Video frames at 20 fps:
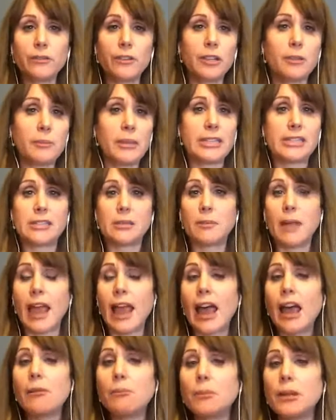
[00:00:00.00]
It makes him
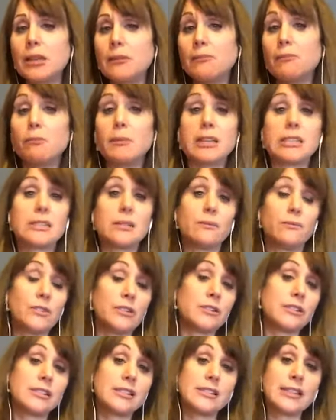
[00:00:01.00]
happy. It makes him feel
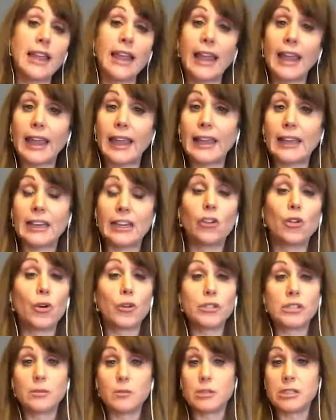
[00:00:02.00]
sane. It
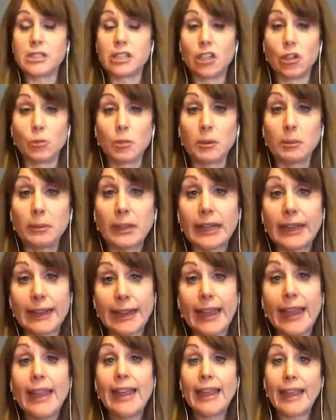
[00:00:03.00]
grows him as a human being.
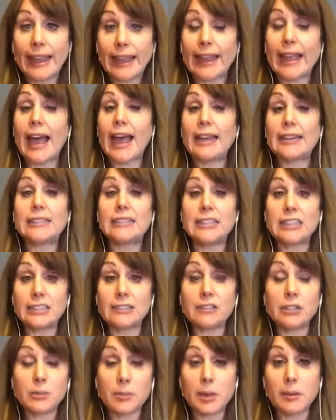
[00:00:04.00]
It kind of
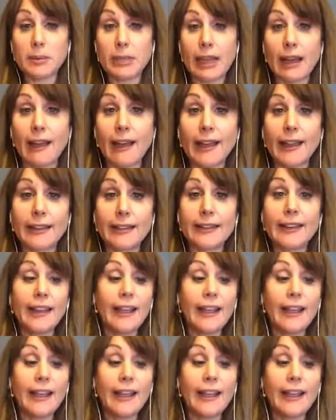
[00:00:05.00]
leaves me behind.